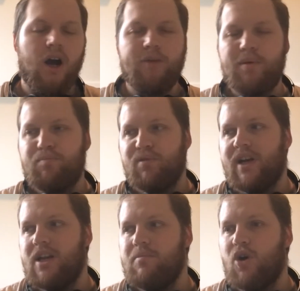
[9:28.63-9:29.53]
I'd be
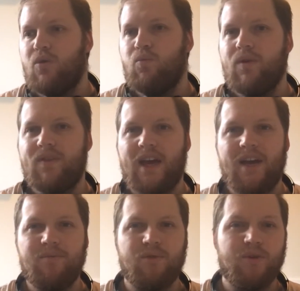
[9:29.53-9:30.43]
bringing him on with
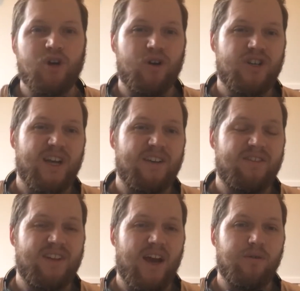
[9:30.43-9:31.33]
games that we've got to
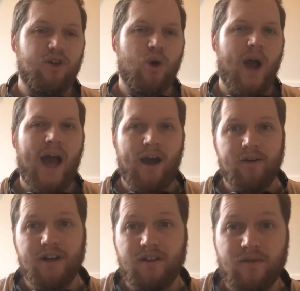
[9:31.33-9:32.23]
chase down and got to
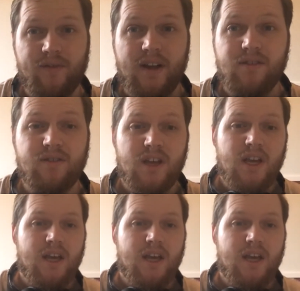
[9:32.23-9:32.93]
harry the defence.